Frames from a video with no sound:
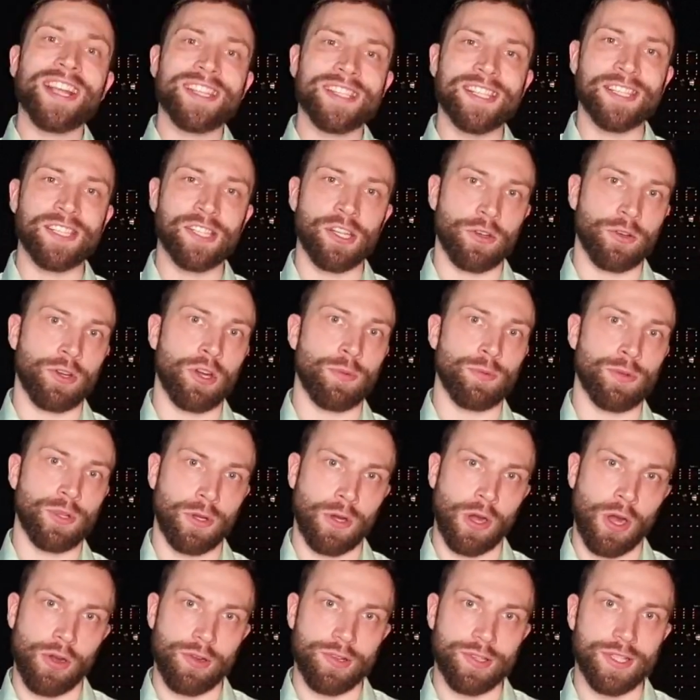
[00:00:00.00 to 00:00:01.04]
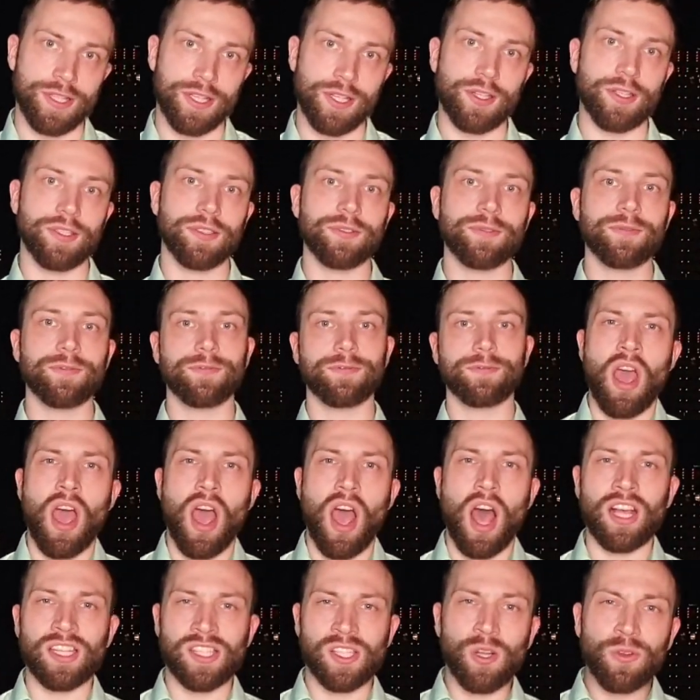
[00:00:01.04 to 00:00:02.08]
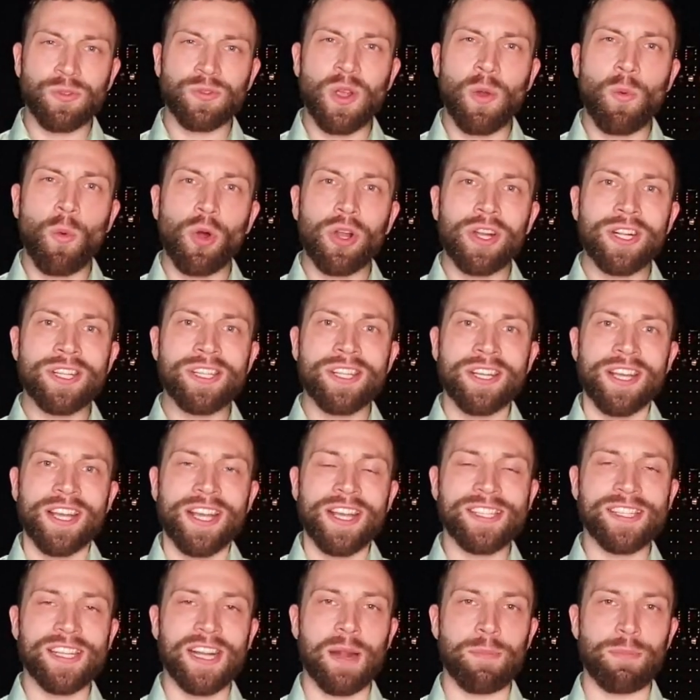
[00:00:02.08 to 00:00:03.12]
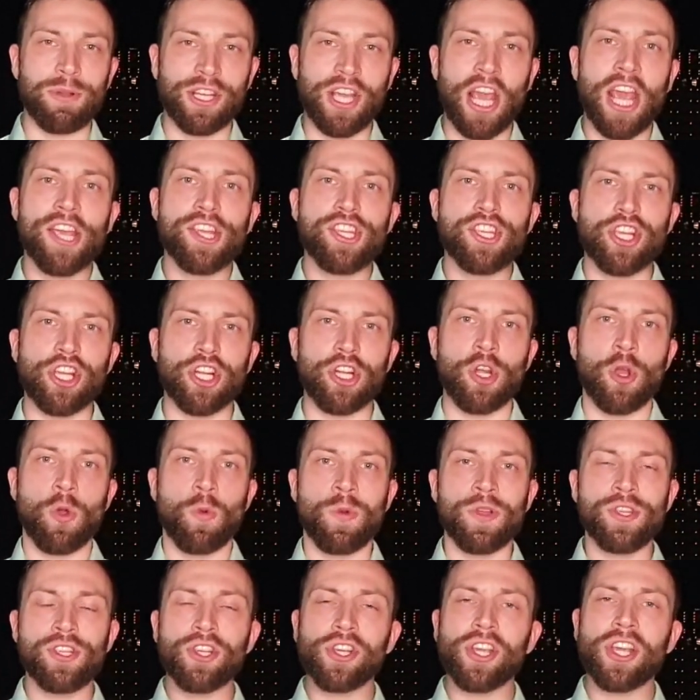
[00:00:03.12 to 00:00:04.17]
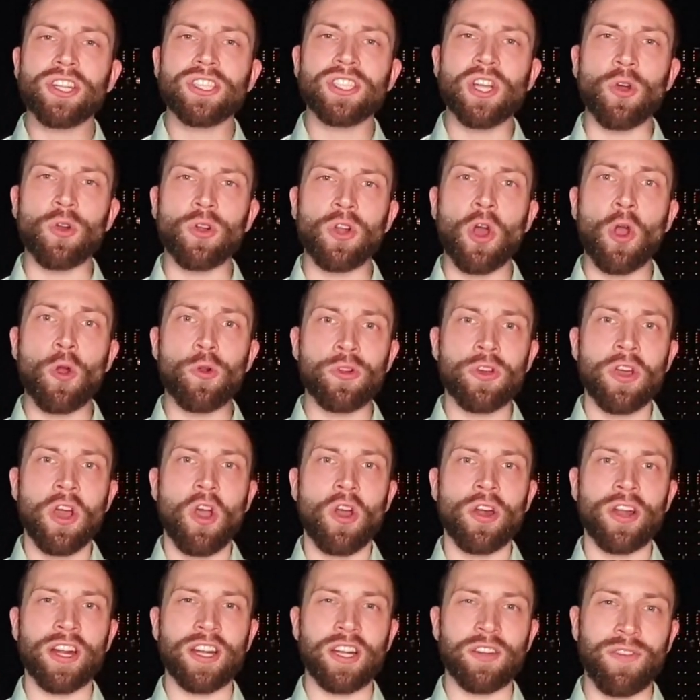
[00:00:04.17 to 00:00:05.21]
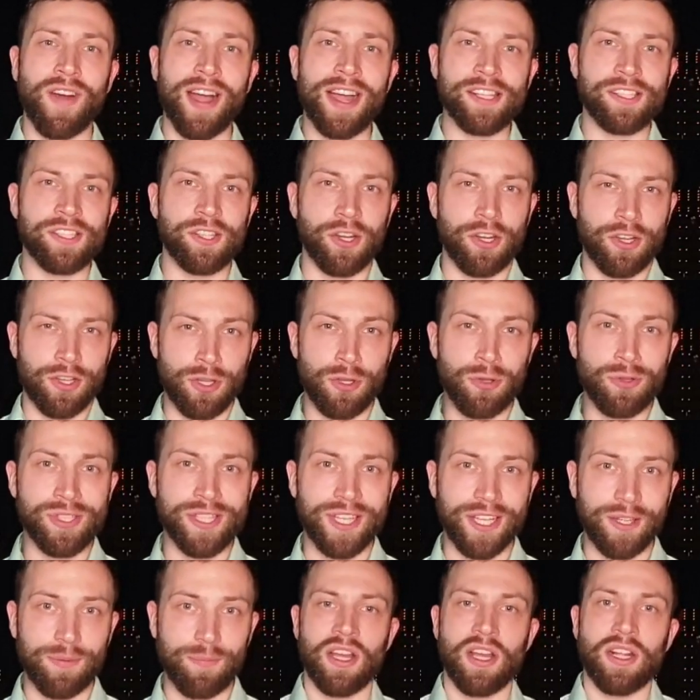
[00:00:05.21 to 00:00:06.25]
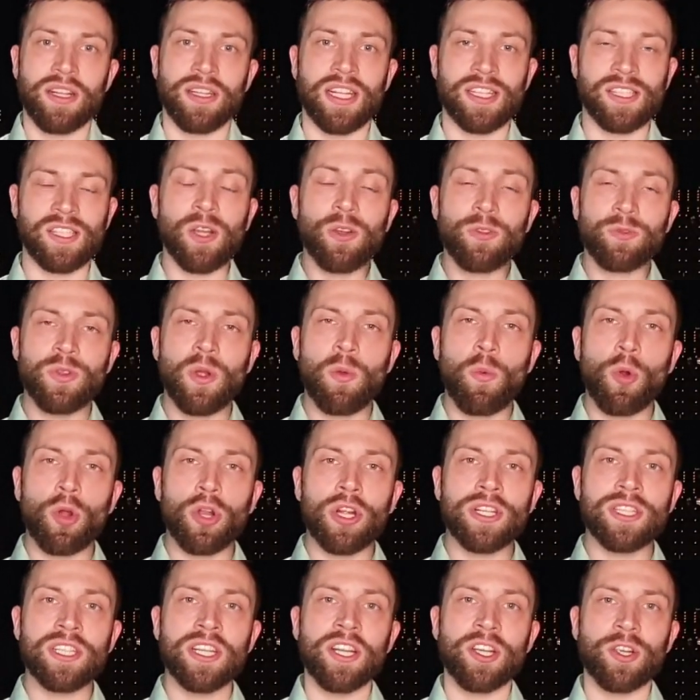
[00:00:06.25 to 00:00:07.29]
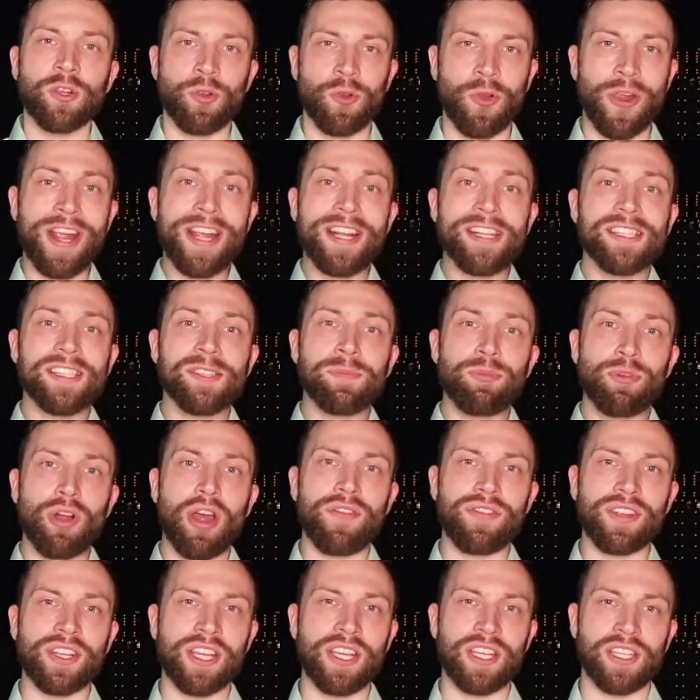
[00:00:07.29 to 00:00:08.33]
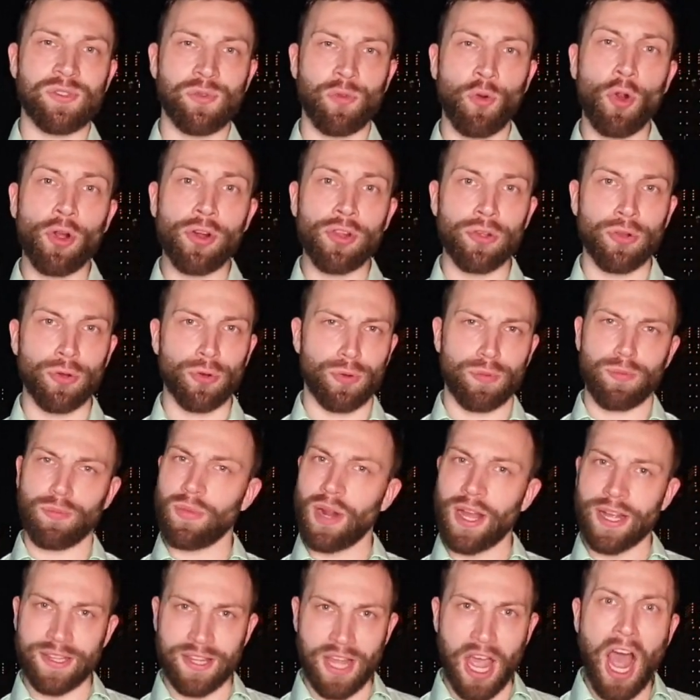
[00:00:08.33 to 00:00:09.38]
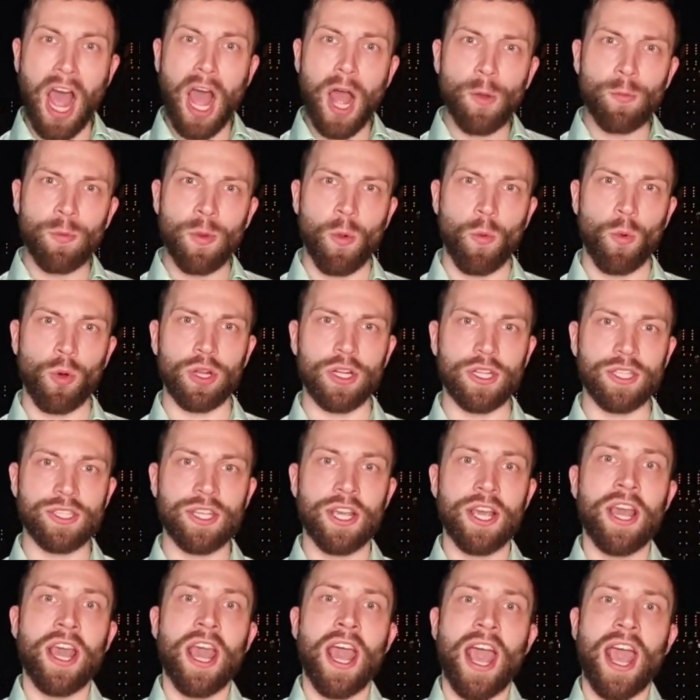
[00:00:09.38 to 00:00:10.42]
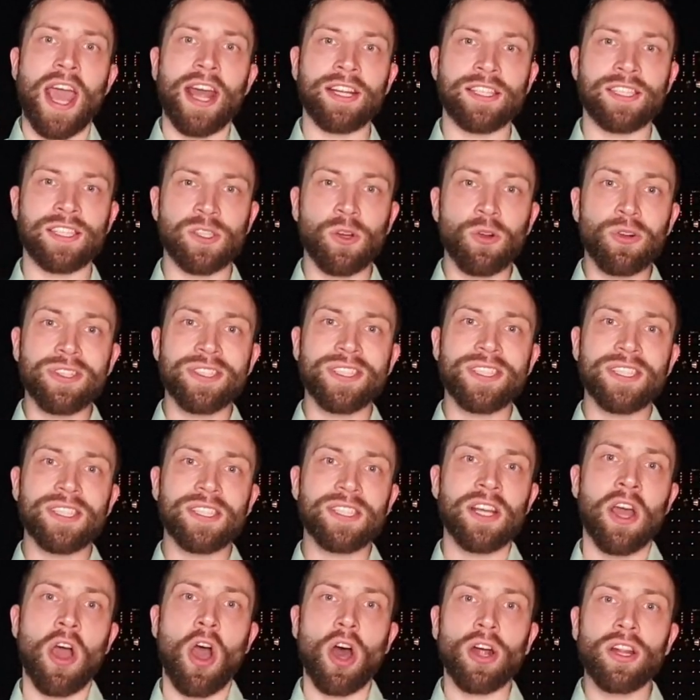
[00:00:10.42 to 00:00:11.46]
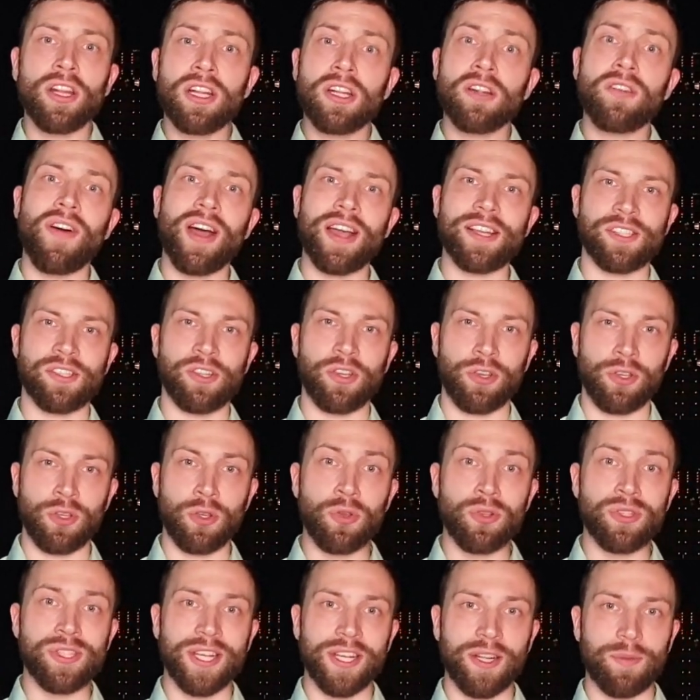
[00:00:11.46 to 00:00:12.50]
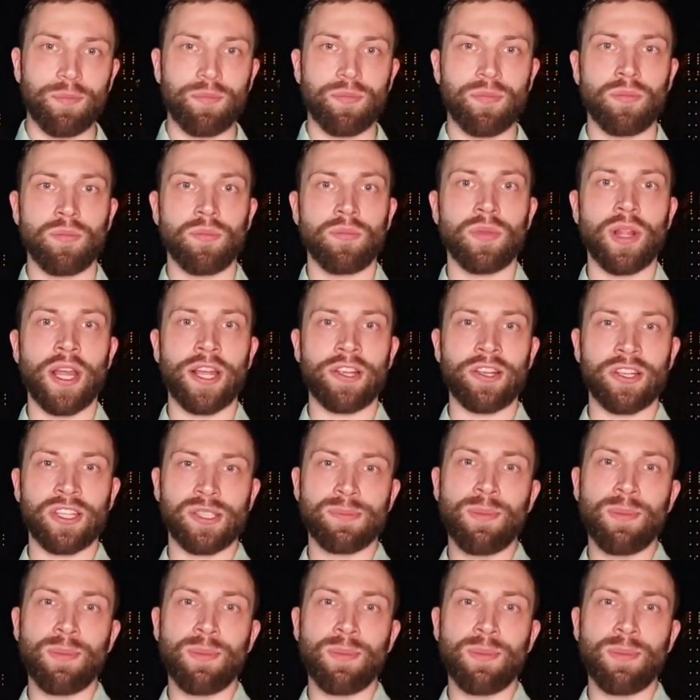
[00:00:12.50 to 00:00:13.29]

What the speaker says: access your cryptocurrency. A software wallet is an application which you can download on a device you're using. The software wallet creates the private keys for you, like the hardware wallet, and stores it on the device you're using, like your